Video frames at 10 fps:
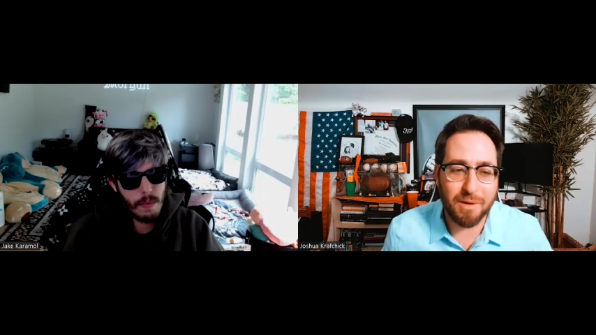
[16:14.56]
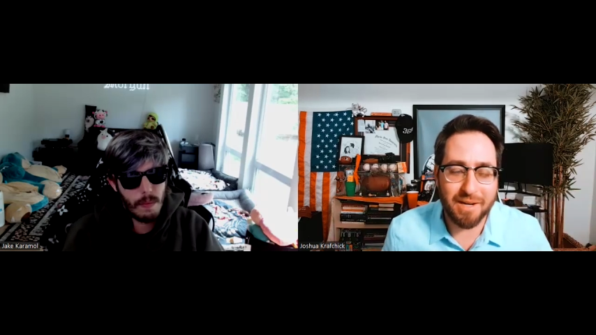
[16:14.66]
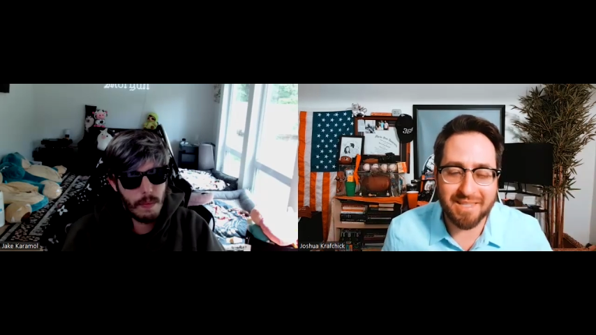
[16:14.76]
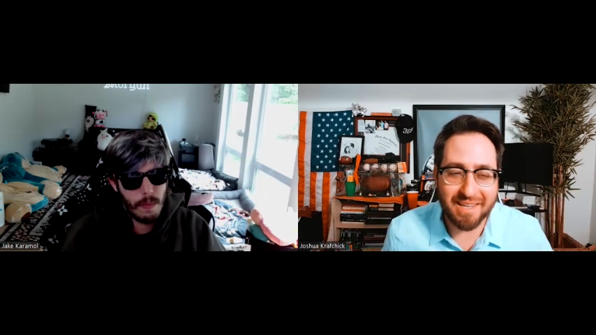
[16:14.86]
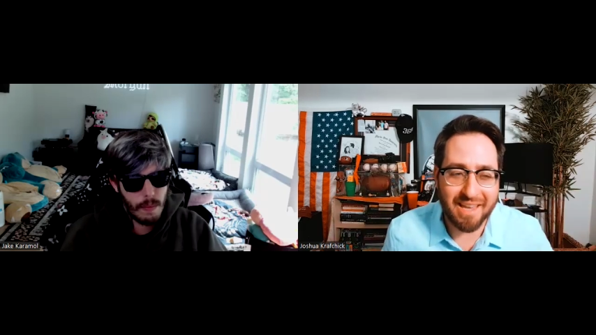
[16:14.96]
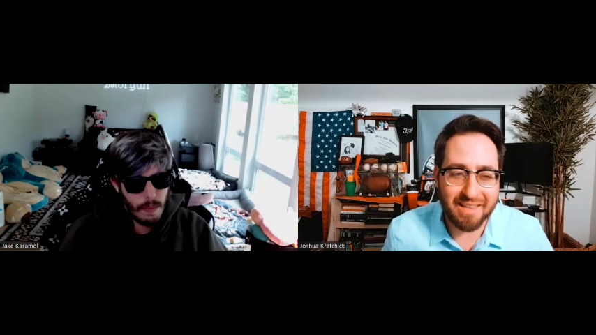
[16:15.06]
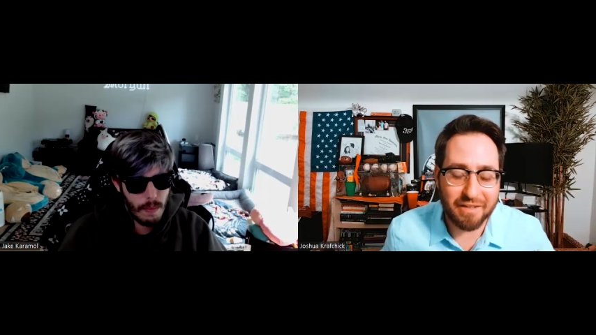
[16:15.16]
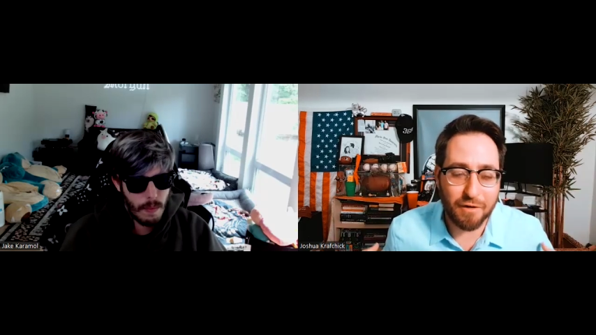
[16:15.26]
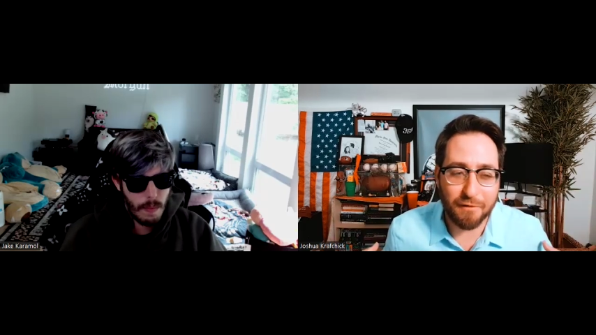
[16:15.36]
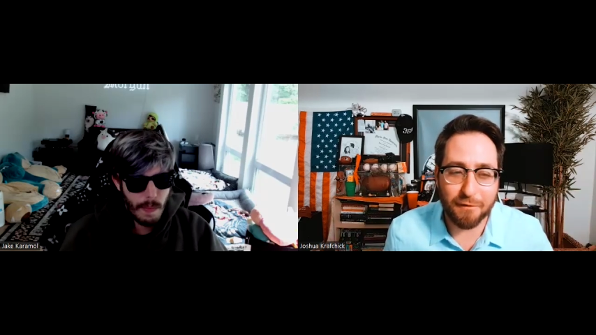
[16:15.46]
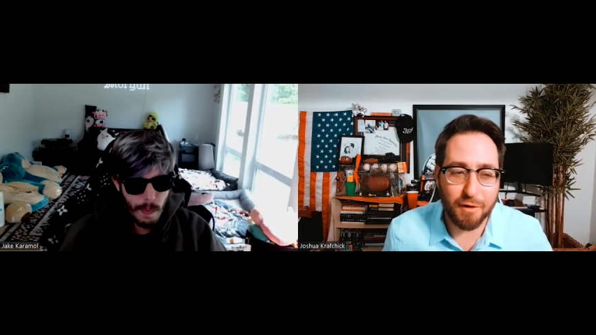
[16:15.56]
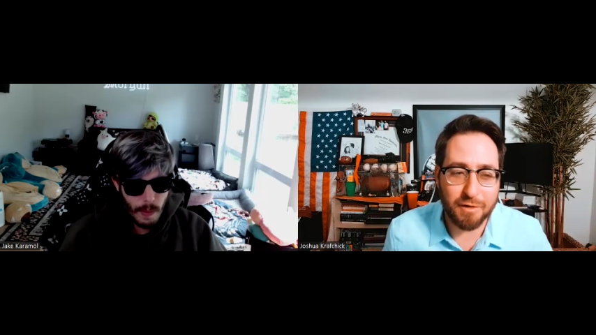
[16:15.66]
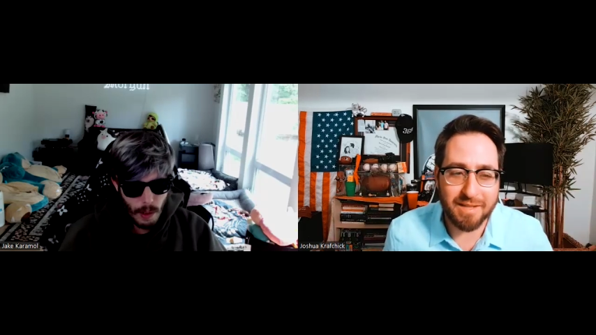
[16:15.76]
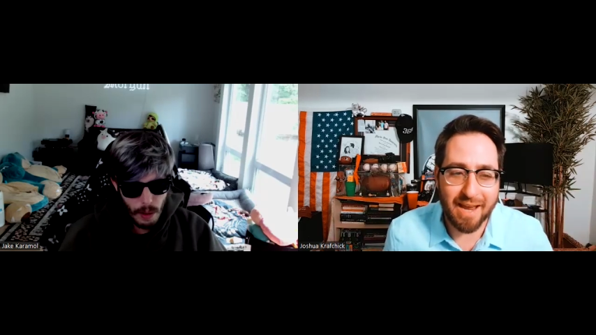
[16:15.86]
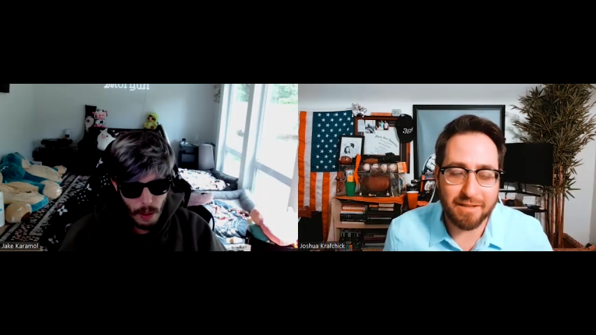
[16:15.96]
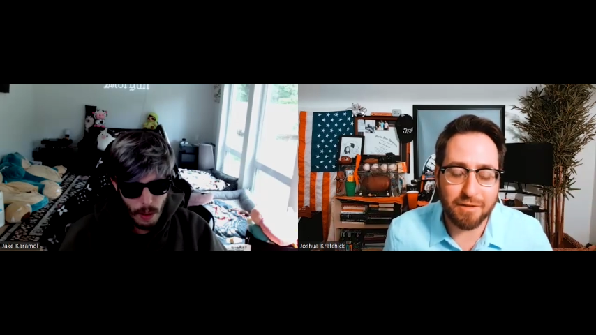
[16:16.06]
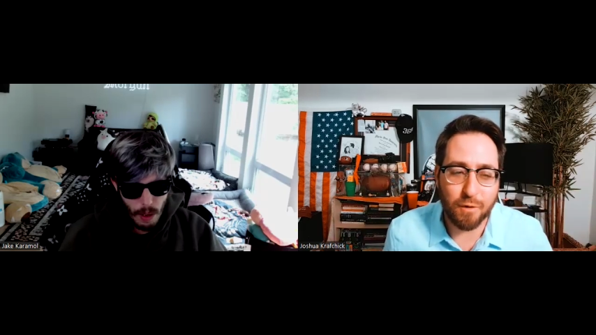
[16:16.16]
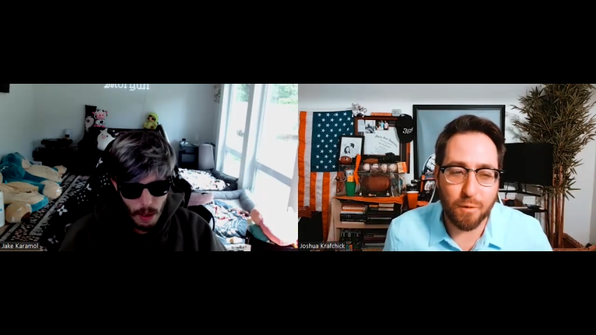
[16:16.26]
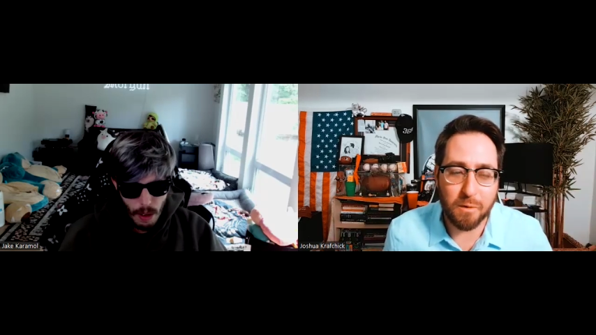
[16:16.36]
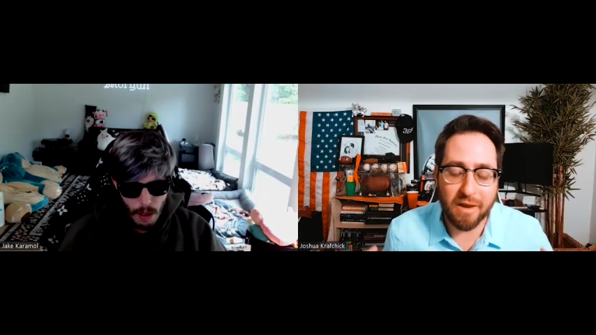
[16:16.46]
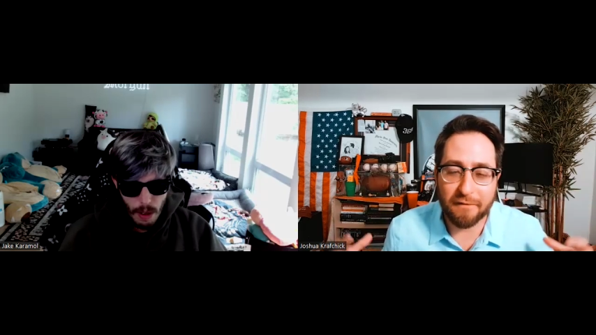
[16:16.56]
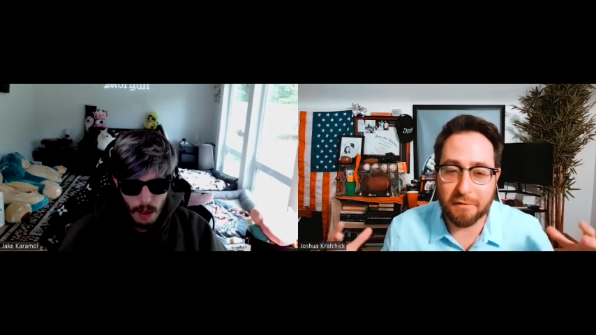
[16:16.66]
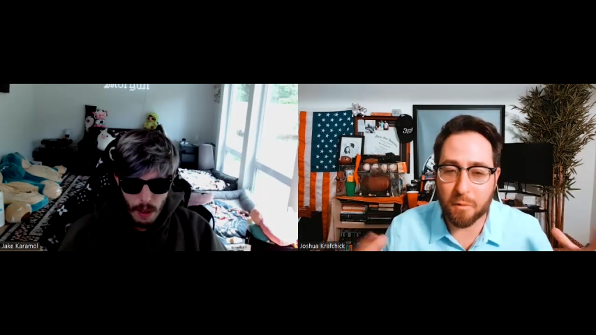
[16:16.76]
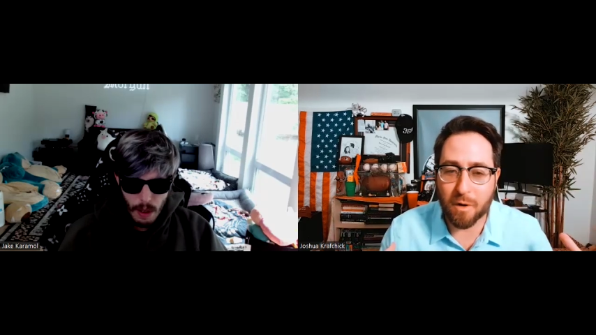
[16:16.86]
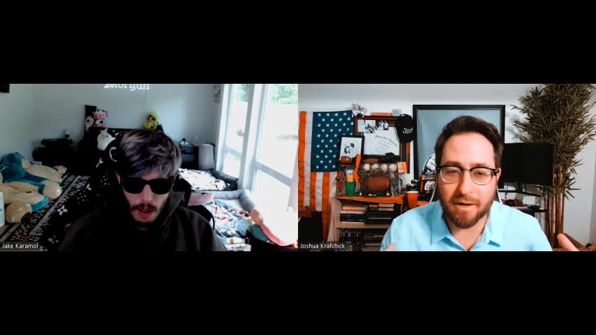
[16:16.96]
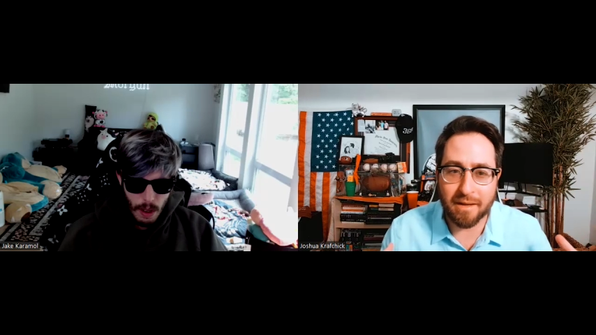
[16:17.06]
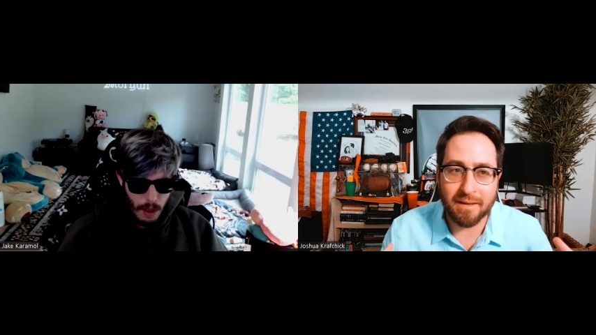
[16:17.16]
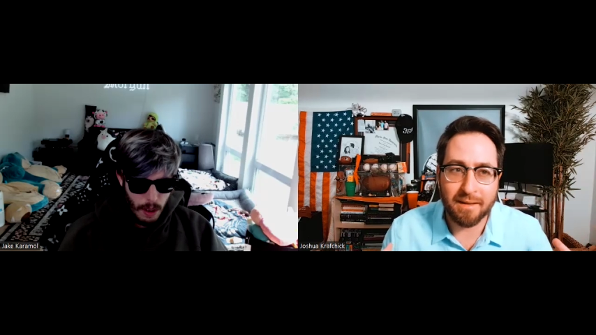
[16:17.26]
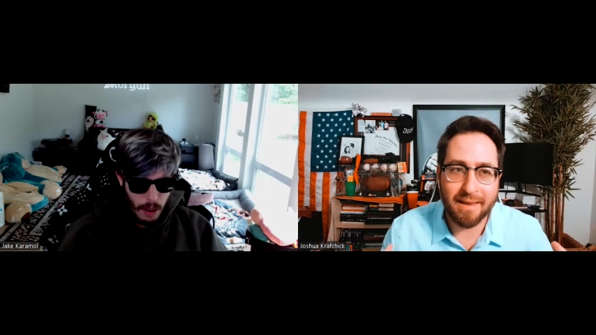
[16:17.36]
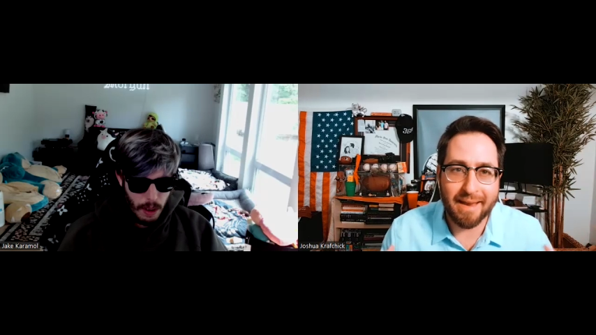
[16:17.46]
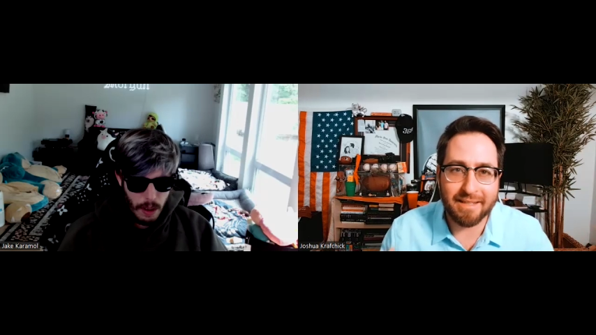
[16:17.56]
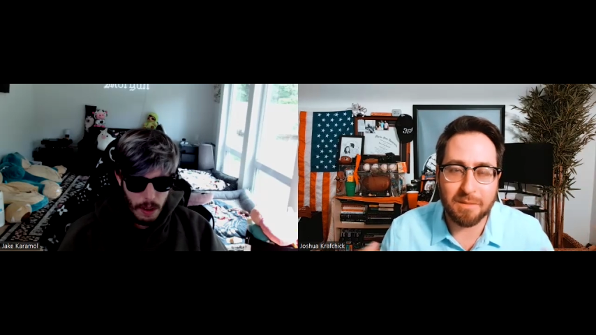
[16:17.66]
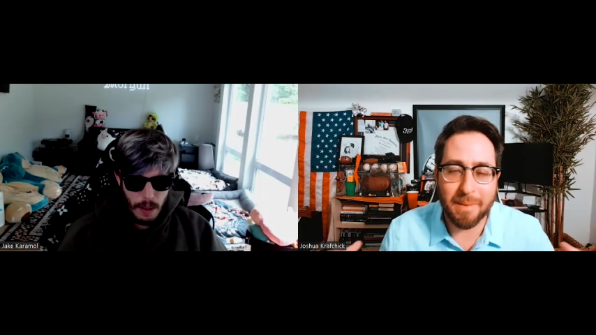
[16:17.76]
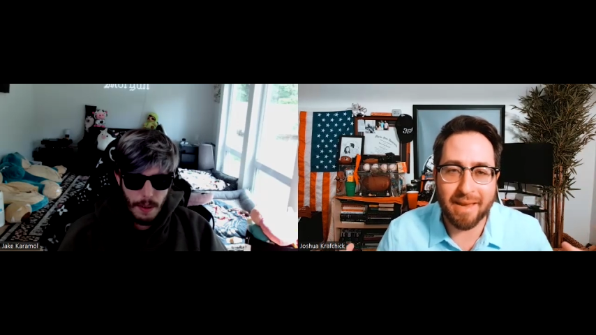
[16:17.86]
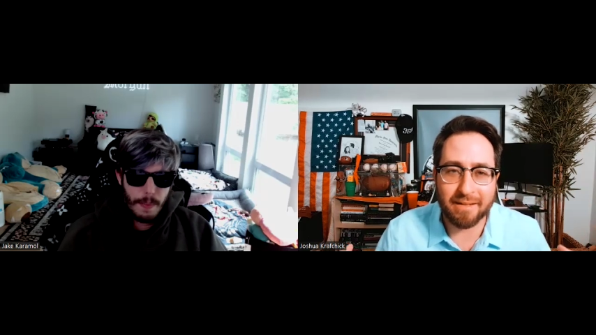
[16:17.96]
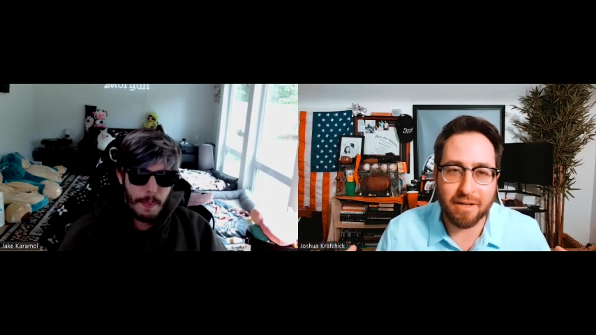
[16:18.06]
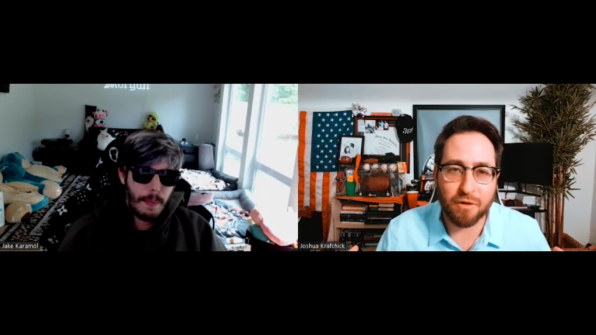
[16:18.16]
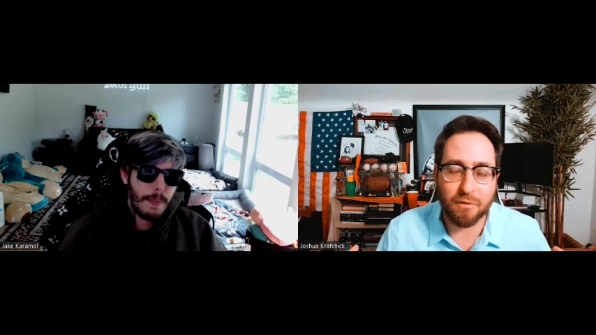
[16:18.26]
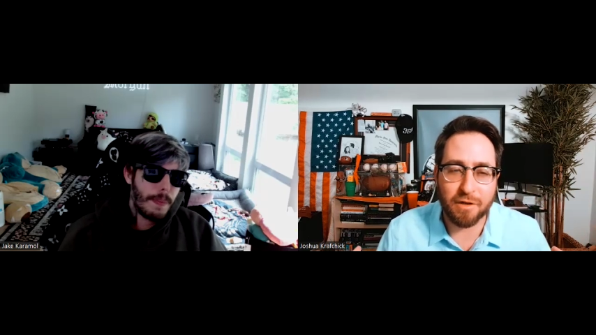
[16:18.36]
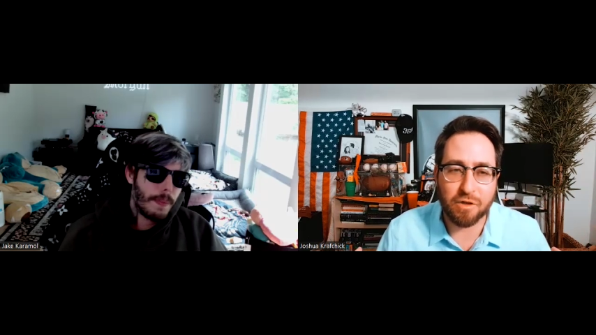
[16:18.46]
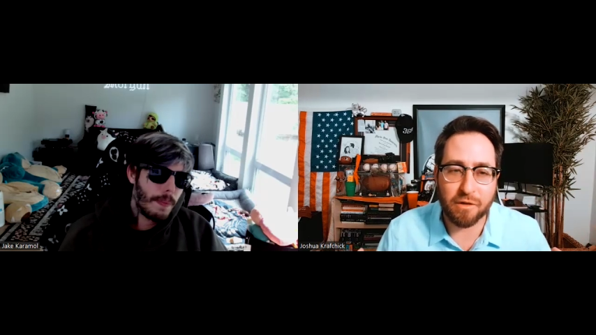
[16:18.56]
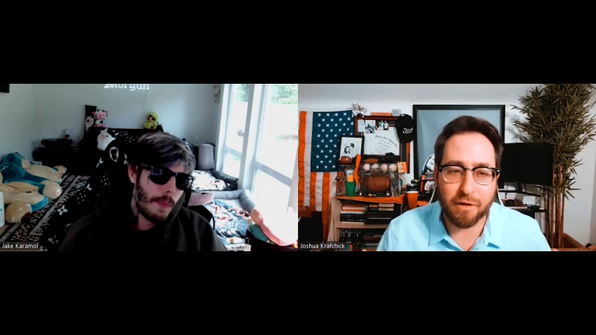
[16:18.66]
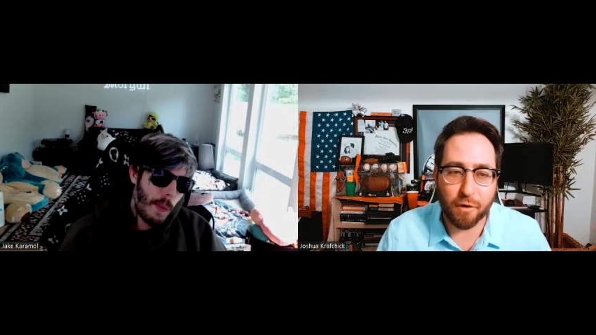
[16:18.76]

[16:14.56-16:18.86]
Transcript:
Speaker 1: place to get like your first tattoo if you want to expand on your vision to